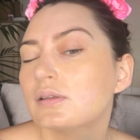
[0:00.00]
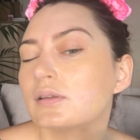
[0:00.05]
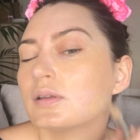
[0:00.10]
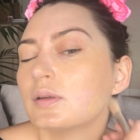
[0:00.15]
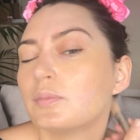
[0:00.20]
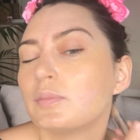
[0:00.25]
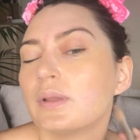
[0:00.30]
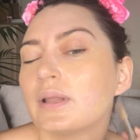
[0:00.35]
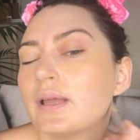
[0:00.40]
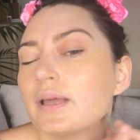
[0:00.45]
the
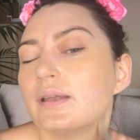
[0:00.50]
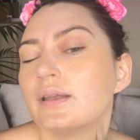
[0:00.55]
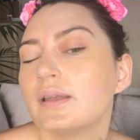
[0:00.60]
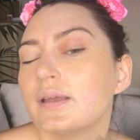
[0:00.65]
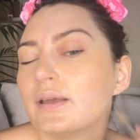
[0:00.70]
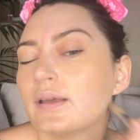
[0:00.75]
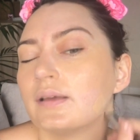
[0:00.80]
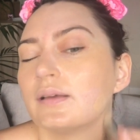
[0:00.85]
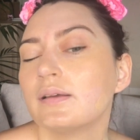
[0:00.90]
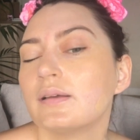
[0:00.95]

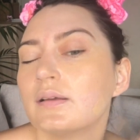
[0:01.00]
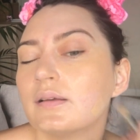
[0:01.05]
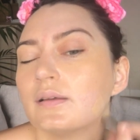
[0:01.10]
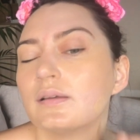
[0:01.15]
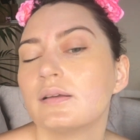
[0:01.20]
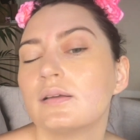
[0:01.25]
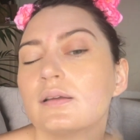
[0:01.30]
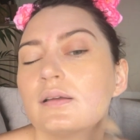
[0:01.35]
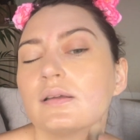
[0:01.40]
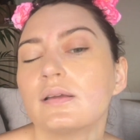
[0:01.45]
blending,
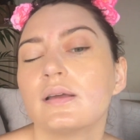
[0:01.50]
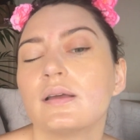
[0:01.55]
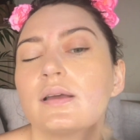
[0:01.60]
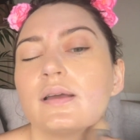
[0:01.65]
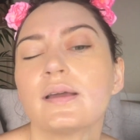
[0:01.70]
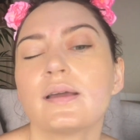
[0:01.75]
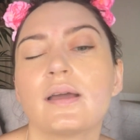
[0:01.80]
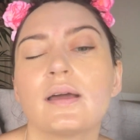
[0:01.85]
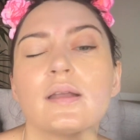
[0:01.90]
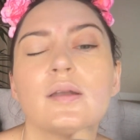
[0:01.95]

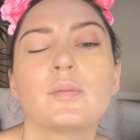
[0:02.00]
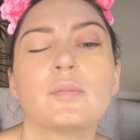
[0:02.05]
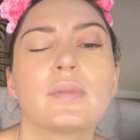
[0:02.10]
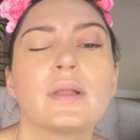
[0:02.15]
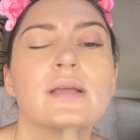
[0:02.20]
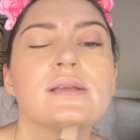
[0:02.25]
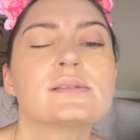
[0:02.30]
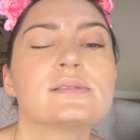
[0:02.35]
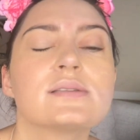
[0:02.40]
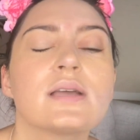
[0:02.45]
it kind of
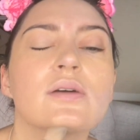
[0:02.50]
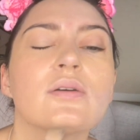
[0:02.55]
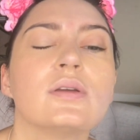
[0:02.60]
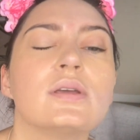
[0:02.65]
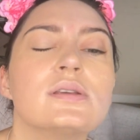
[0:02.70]
blends out